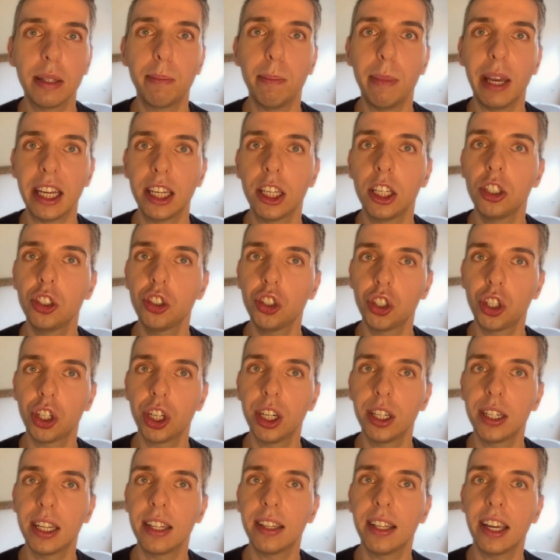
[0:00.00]
making sure
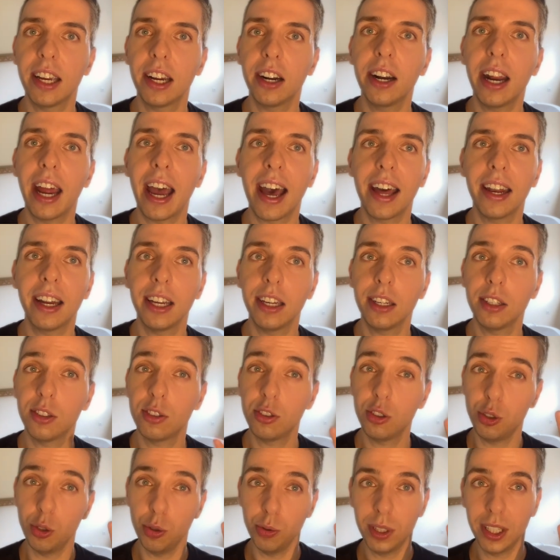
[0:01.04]
that they are adding
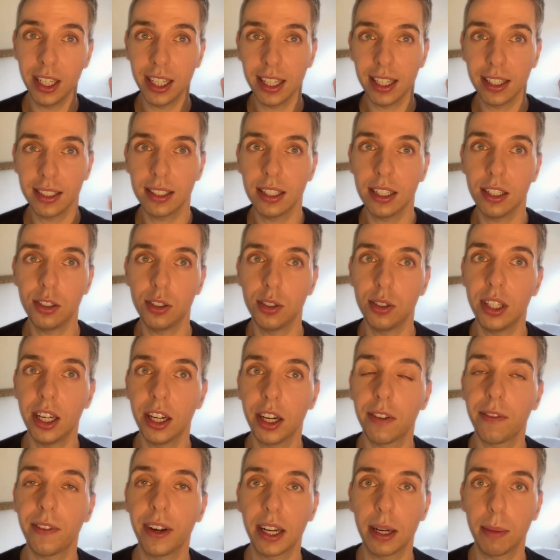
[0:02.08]
two things into their
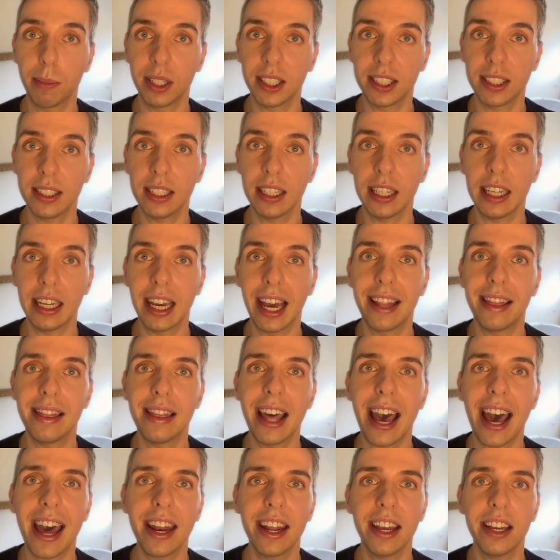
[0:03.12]
vitamin C, and
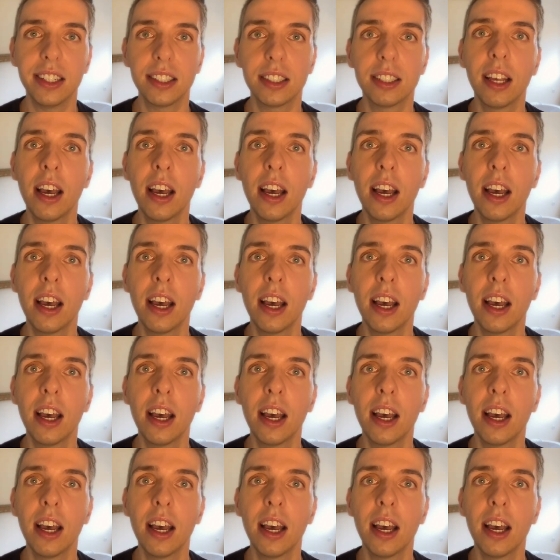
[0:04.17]
that is